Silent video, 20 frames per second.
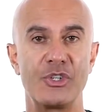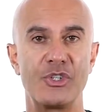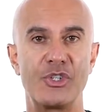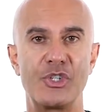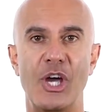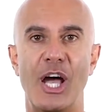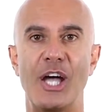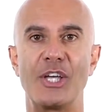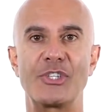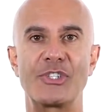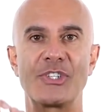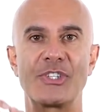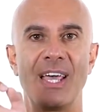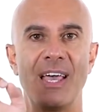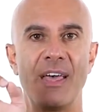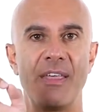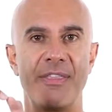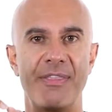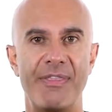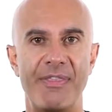just
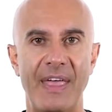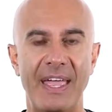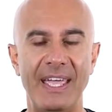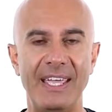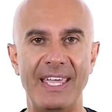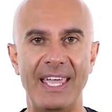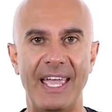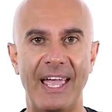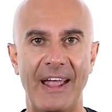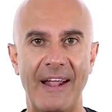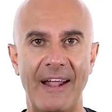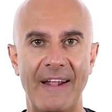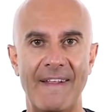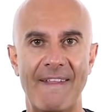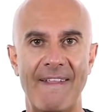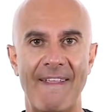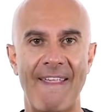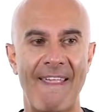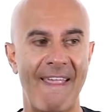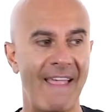thinking,
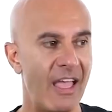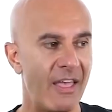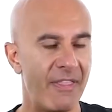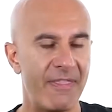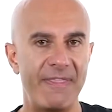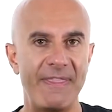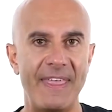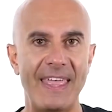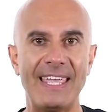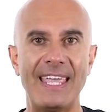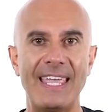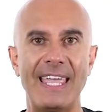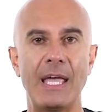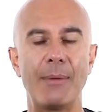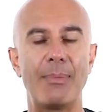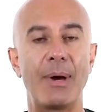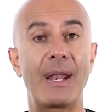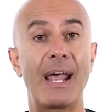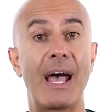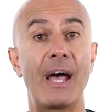thinking
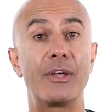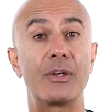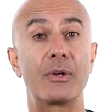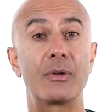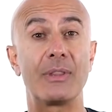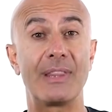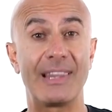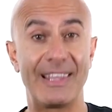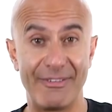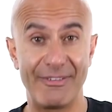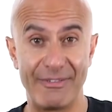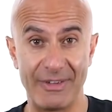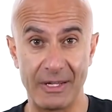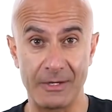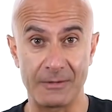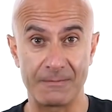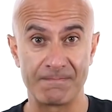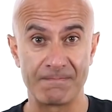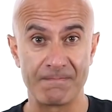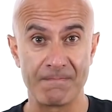about how you're
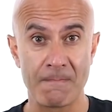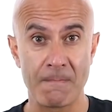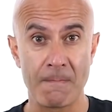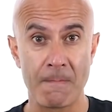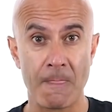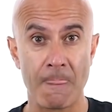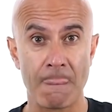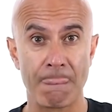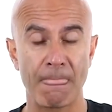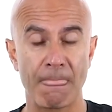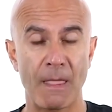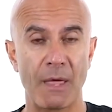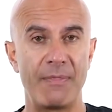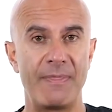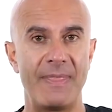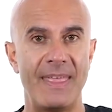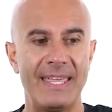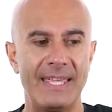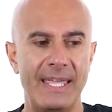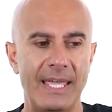living,
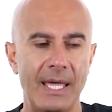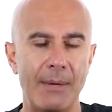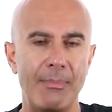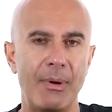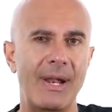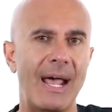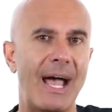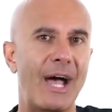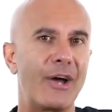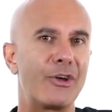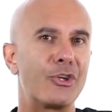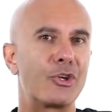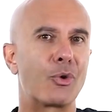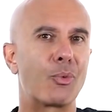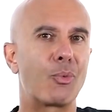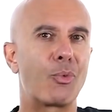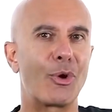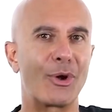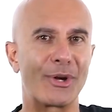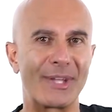thinking about how you're
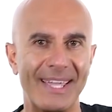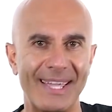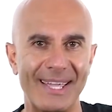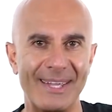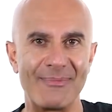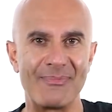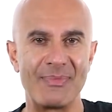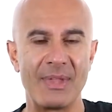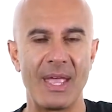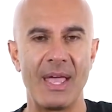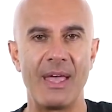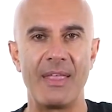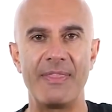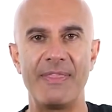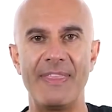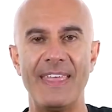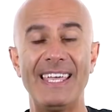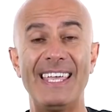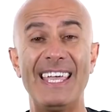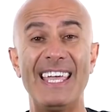working,
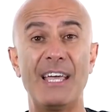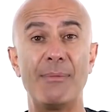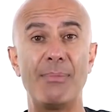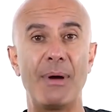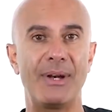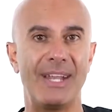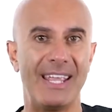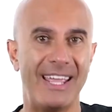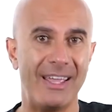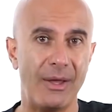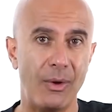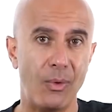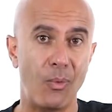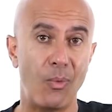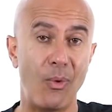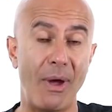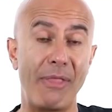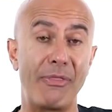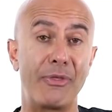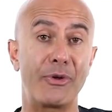thinking about
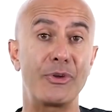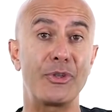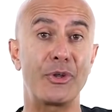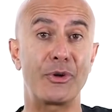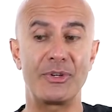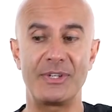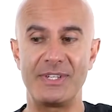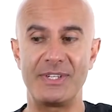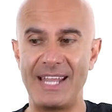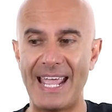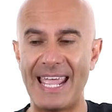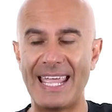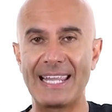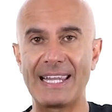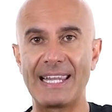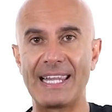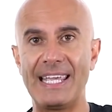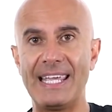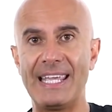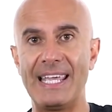whether your
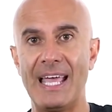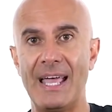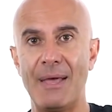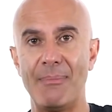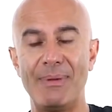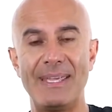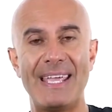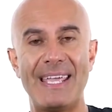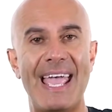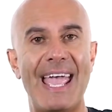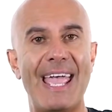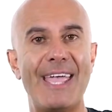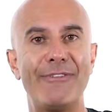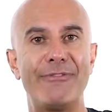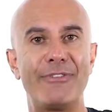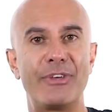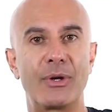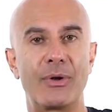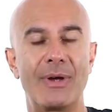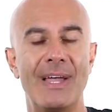daily
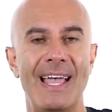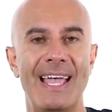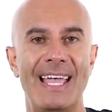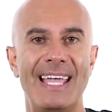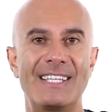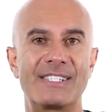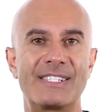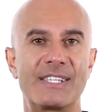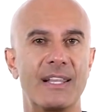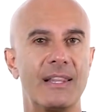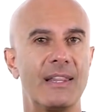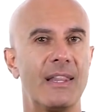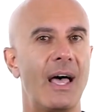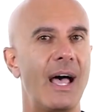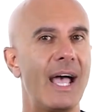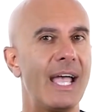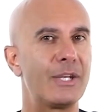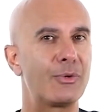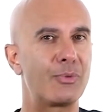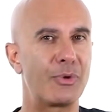behavior is
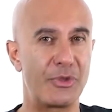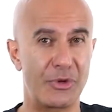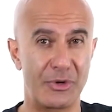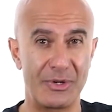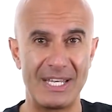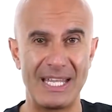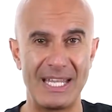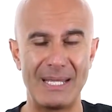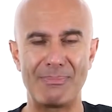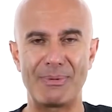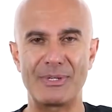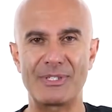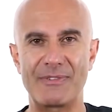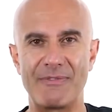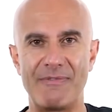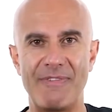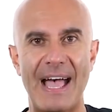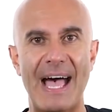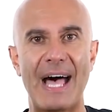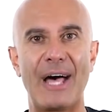aligned with your deepest
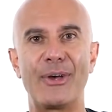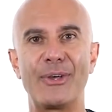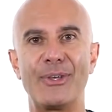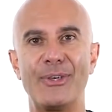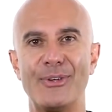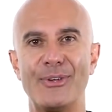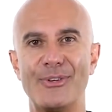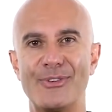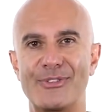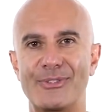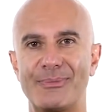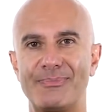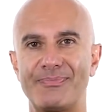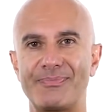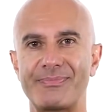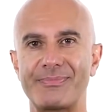values,